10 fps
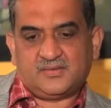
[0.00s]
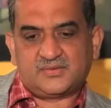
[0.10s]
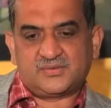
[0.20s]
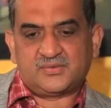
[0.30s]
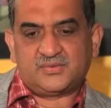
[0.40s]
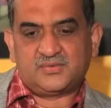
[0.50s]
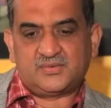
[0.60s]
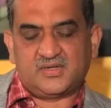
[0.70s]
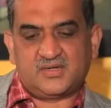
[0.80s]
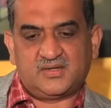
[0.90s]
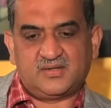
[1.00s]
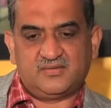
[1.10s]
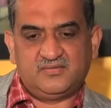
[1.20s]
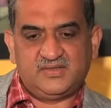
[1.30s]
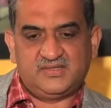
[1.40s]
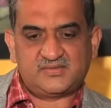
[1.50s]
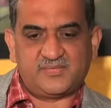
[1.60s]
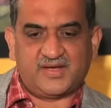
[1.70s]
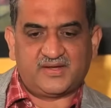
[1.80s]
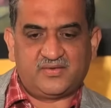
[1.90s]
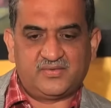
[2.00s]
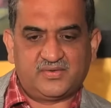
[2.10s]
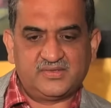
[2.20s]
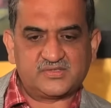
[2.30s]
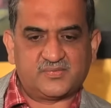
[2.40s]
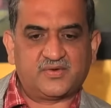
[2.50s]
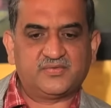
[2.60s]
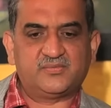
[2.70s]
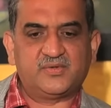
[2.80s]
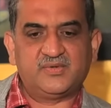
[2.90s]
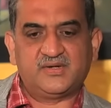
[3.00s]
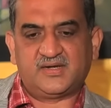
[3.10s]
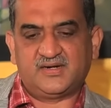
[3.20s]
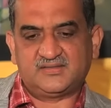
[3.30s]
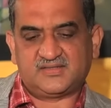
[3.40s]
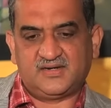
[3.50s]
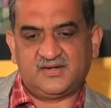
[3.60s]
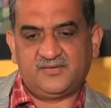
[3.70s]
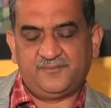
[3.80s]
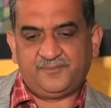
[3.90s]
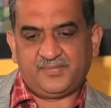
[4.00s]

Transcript: So with this background, on the spur of the moment, I decided